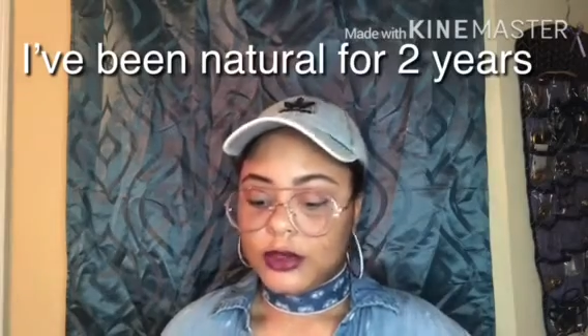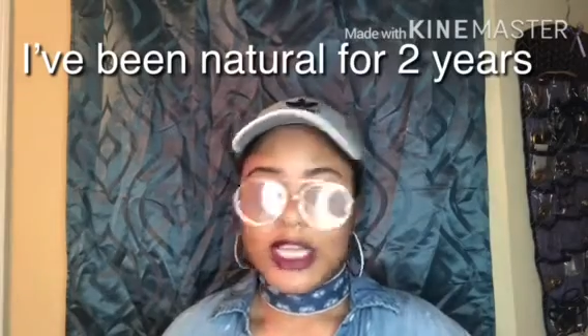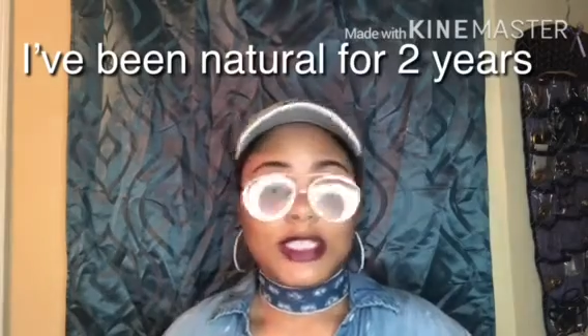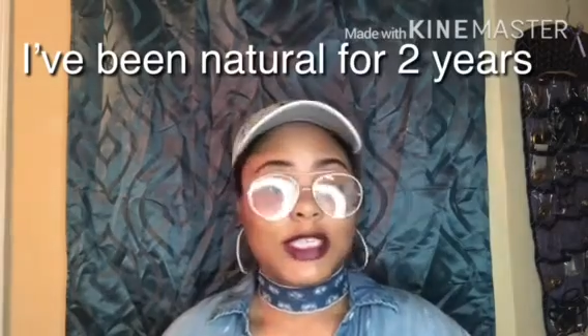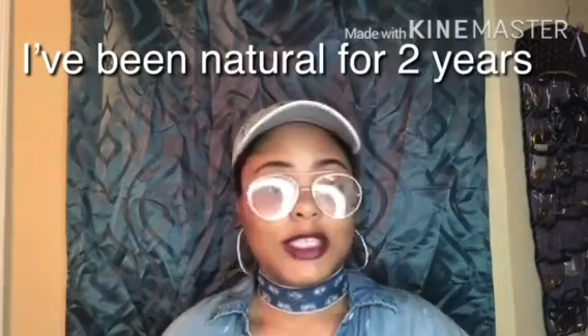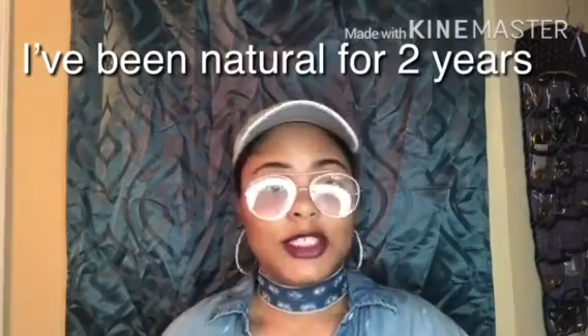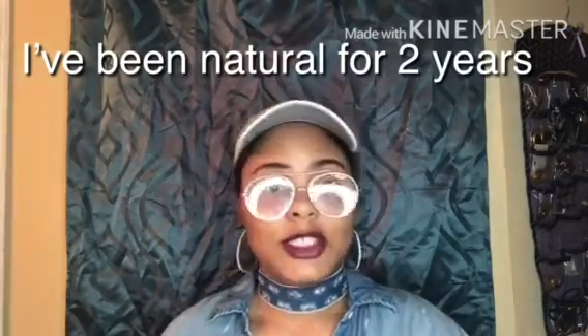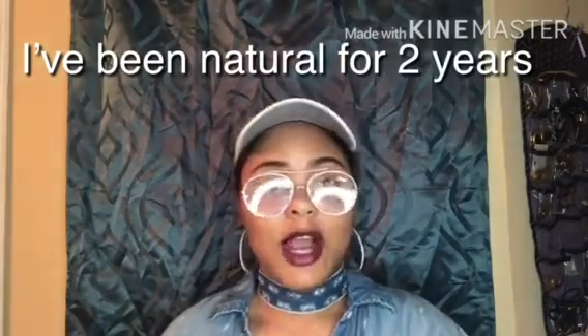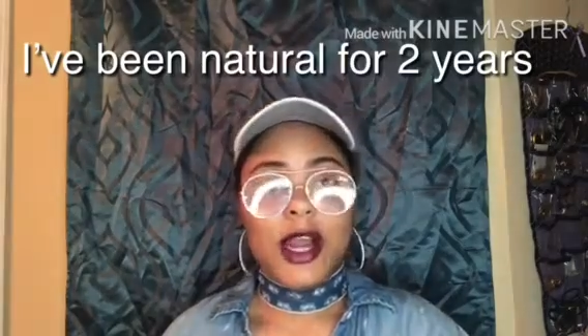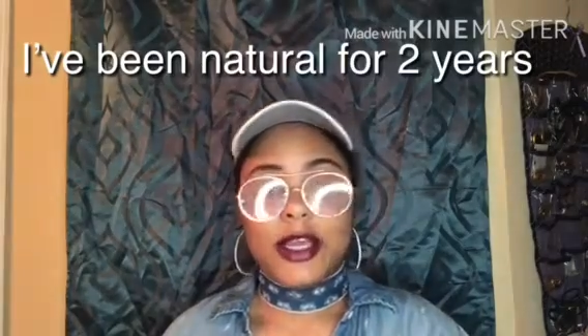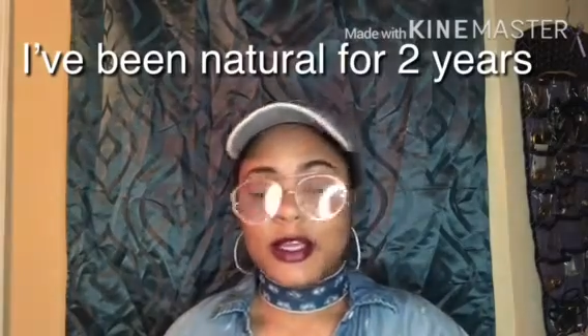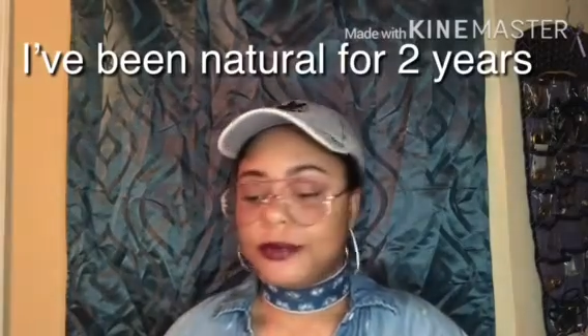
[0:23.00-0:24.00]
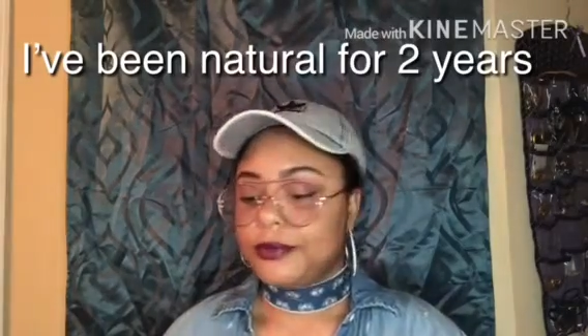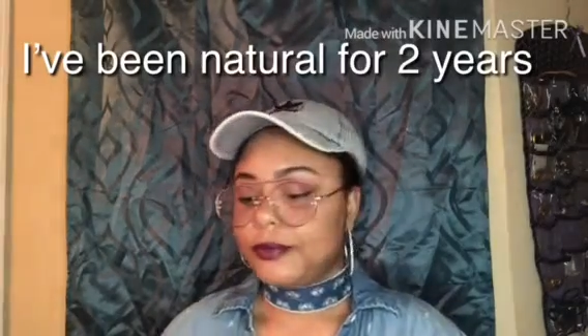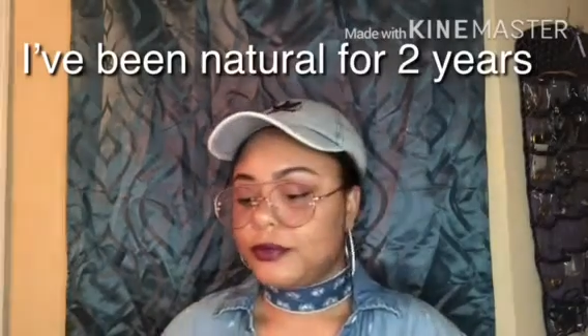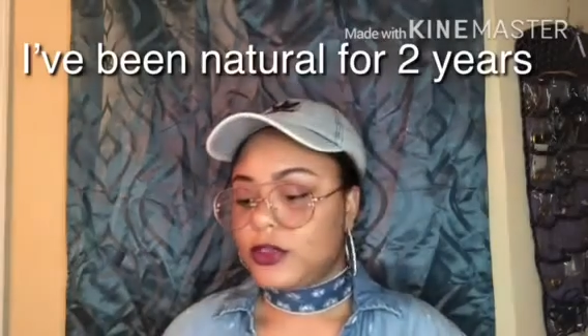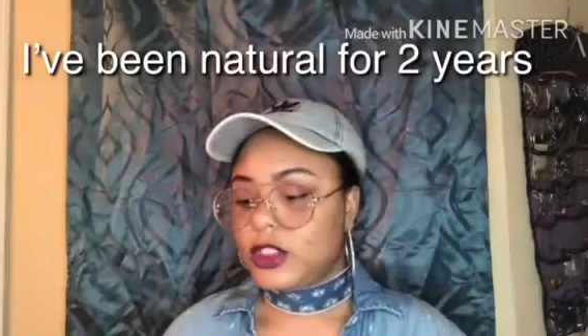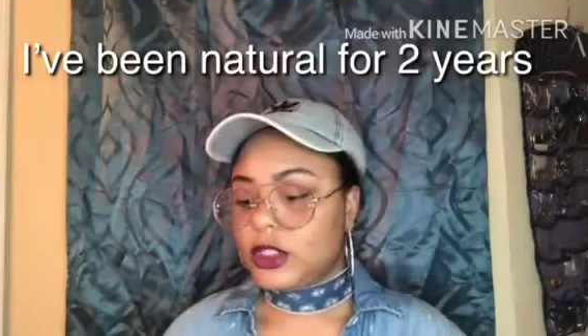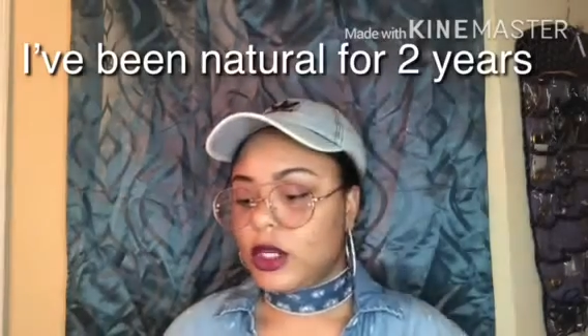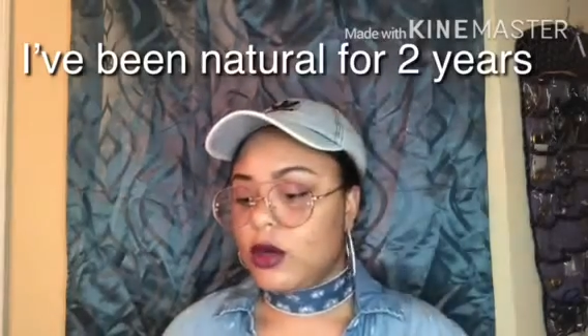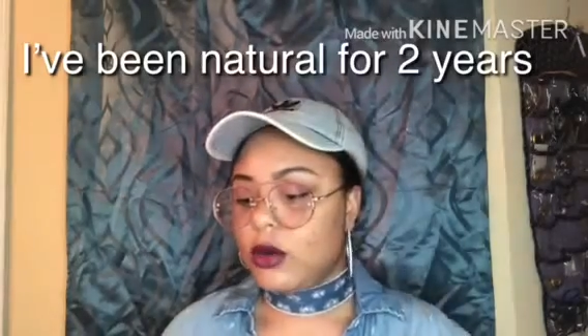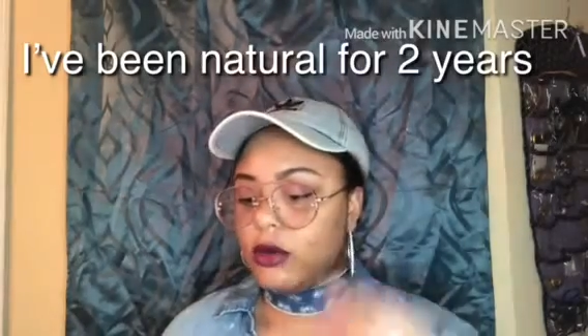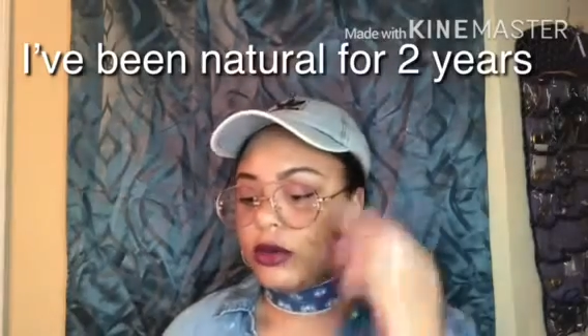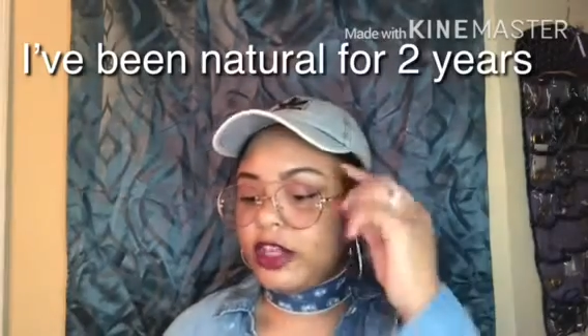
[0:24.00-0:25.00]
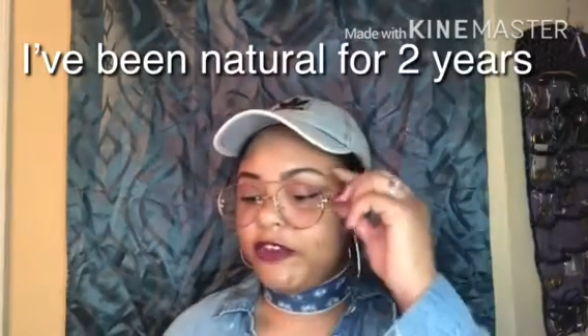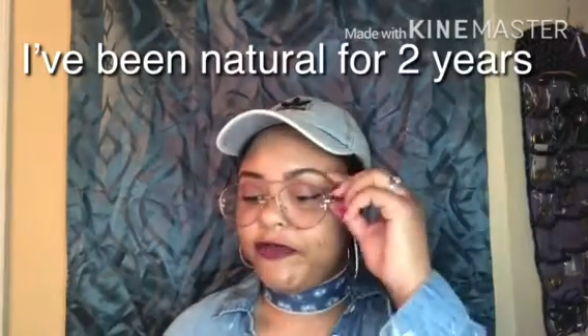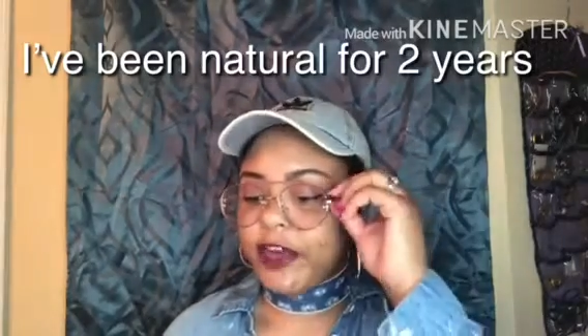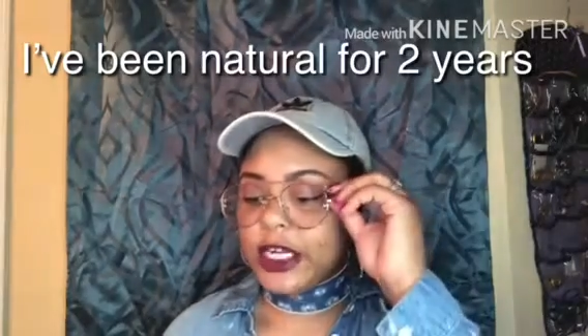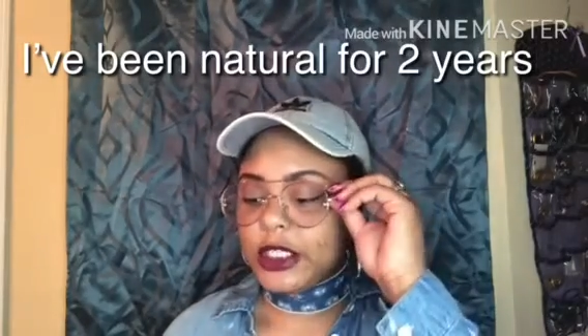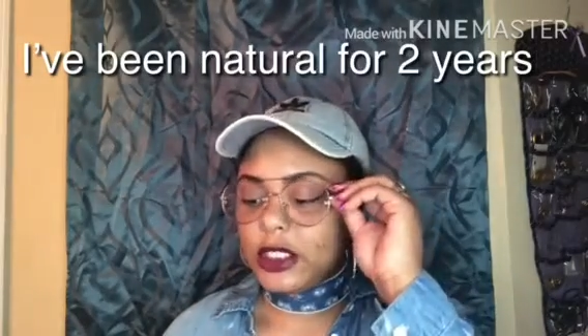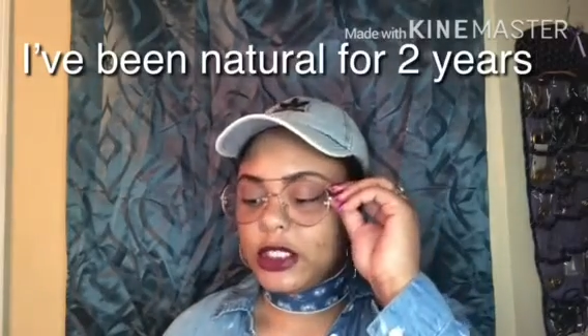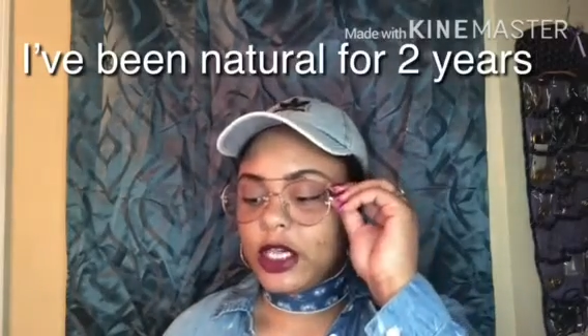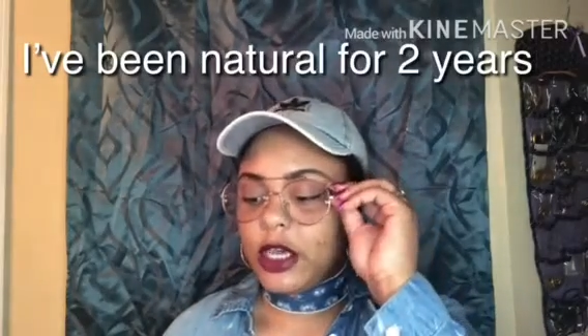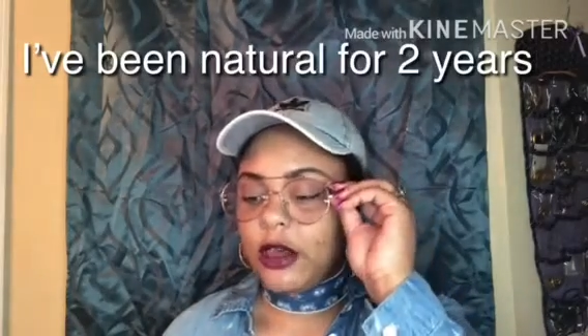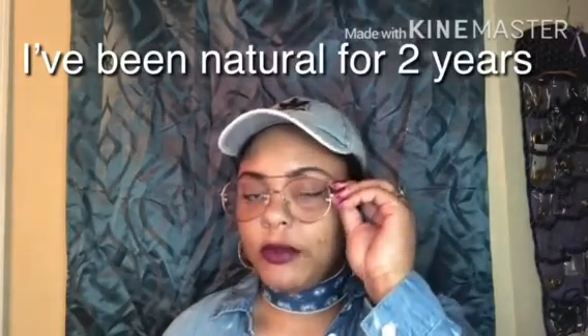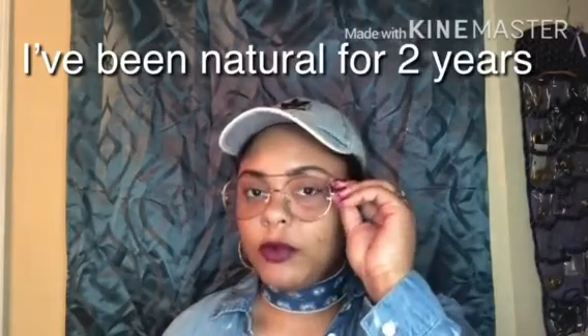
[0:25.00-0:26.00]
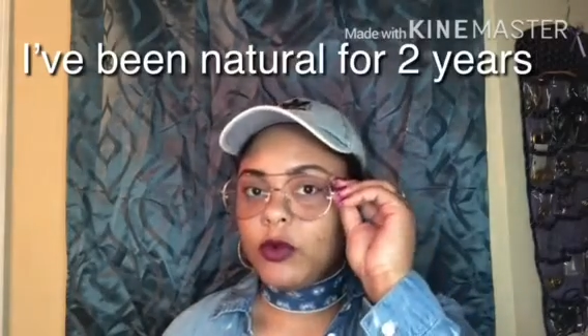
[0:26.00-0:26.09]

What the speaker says: let's get started. So the first tip,